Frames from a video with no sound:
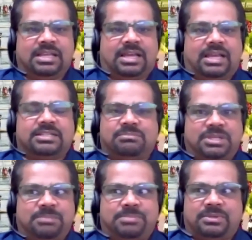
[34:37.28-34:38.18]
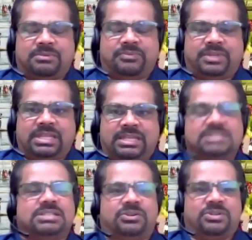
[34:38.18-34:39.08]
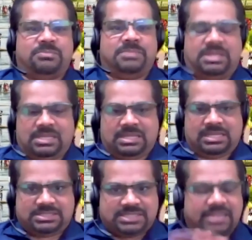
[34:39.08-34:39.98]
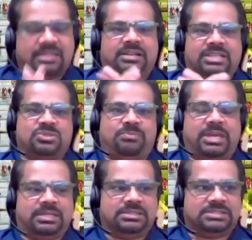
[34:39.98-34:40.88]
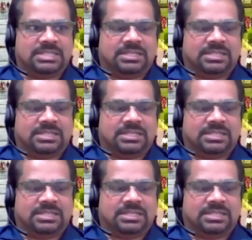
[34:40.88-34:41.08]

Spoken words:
I tell people when they reach out to me and they send their resumes,